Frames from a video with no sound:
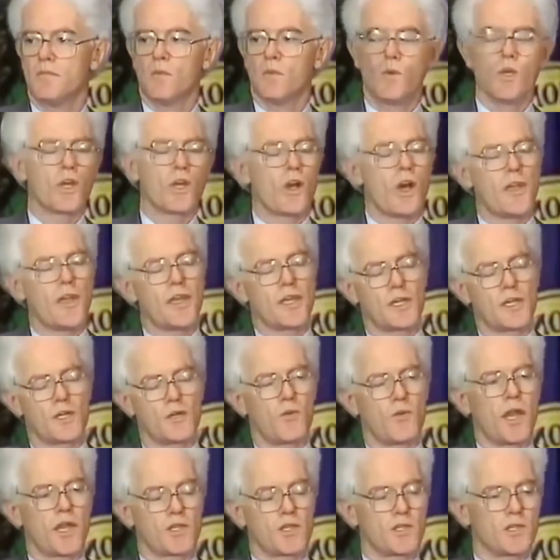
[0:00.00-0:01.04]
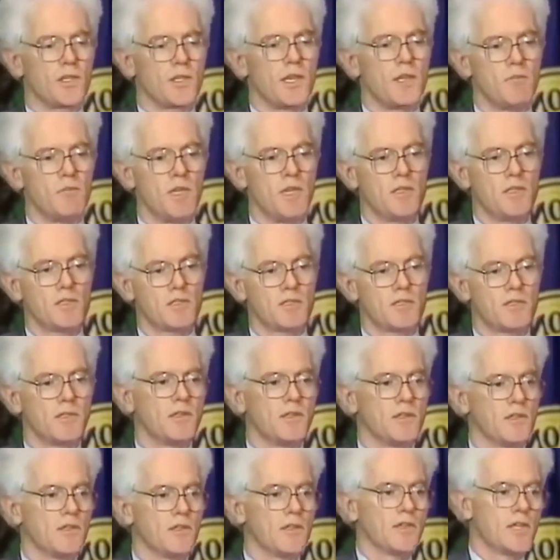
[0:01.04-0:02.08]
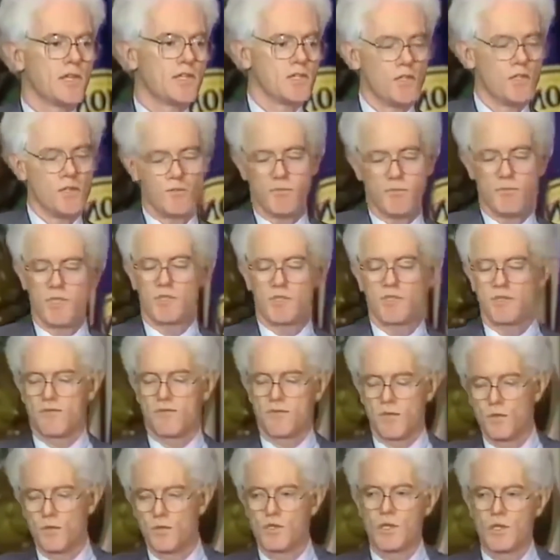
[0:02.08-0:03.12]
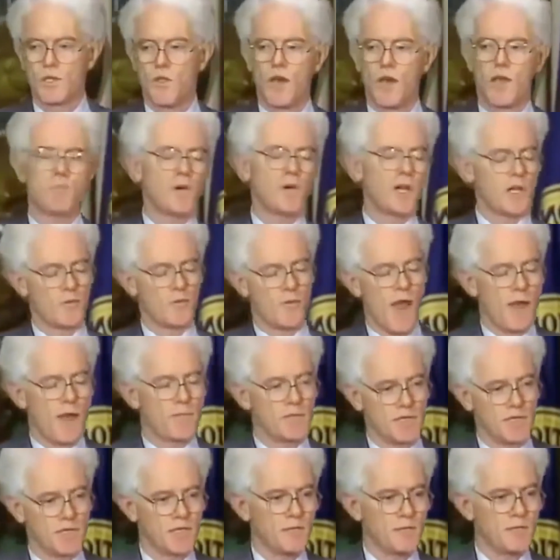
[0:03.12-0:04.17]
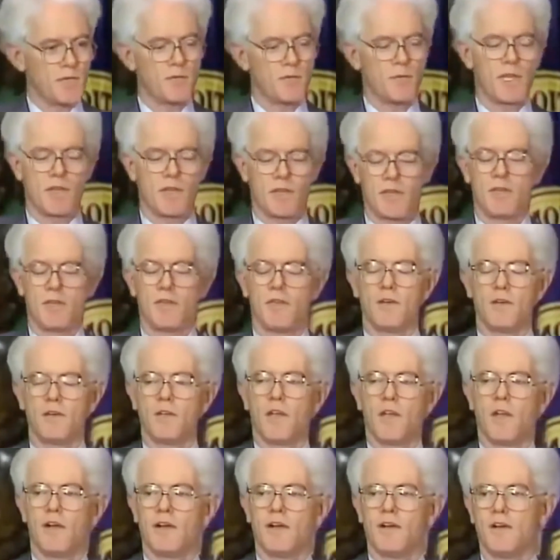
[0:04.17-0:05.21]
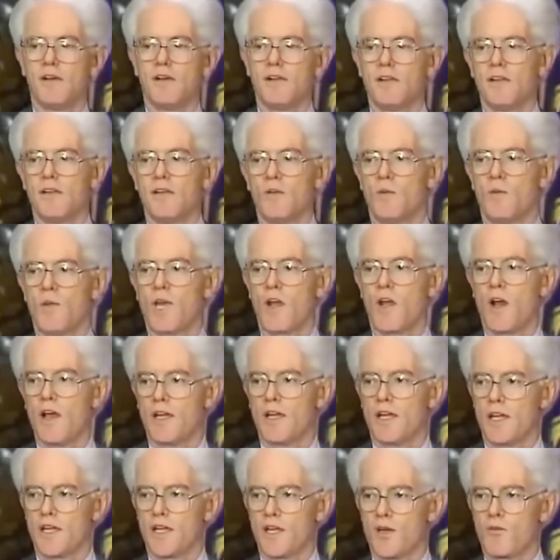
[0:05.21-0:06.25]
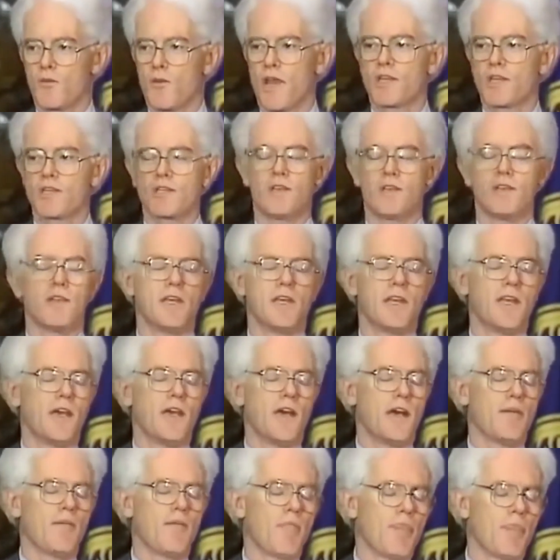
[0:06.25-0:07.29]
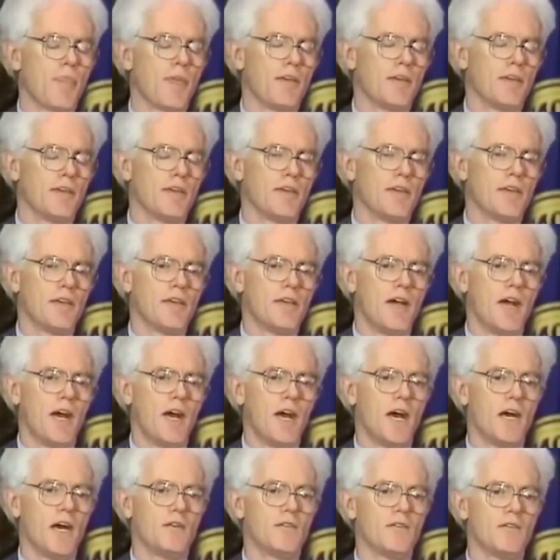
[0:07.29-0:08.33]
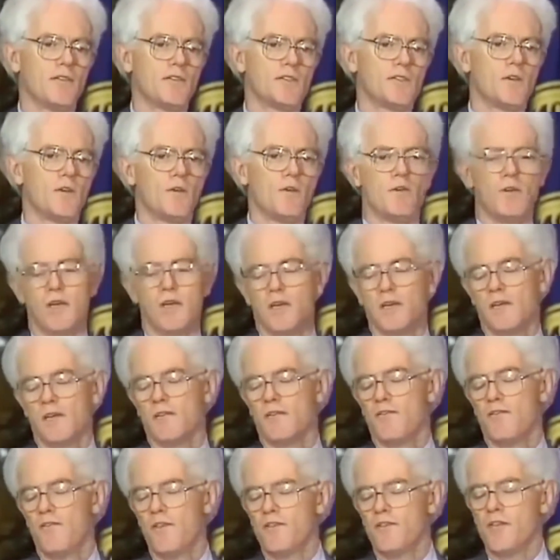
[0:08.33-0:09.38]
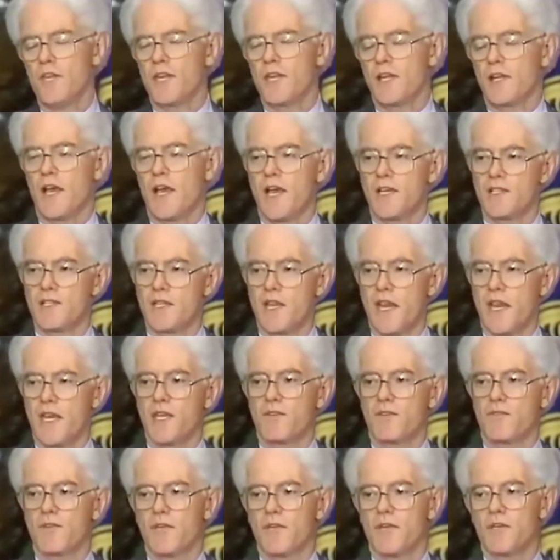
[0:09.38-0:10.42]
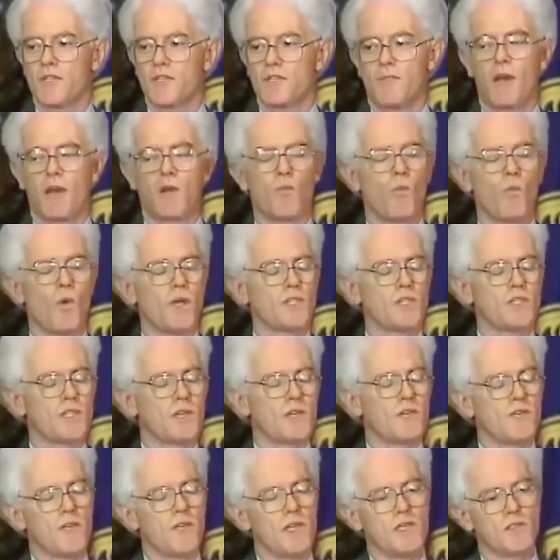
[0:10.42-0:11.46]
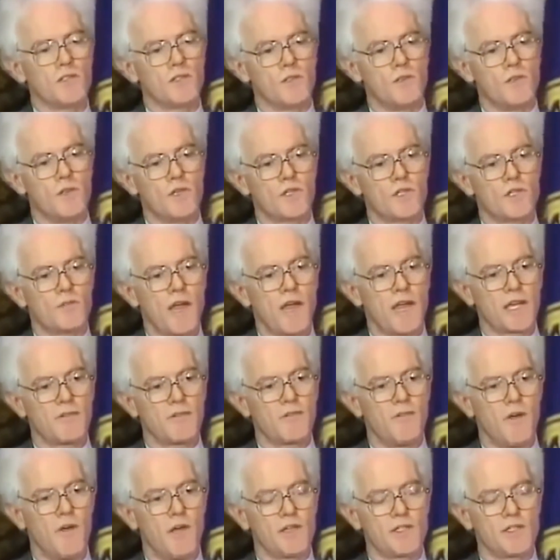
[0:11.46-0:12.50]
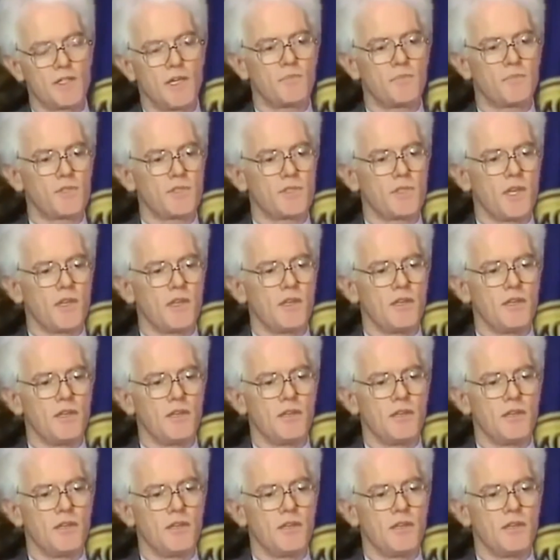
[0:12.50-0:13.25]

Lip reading: We call that a correction. That means, that's a euphemism for losing a lot of money rapidly. But we call it a correction. And so 50 declines in 93 years, about once every 2 years, the market falls 10%.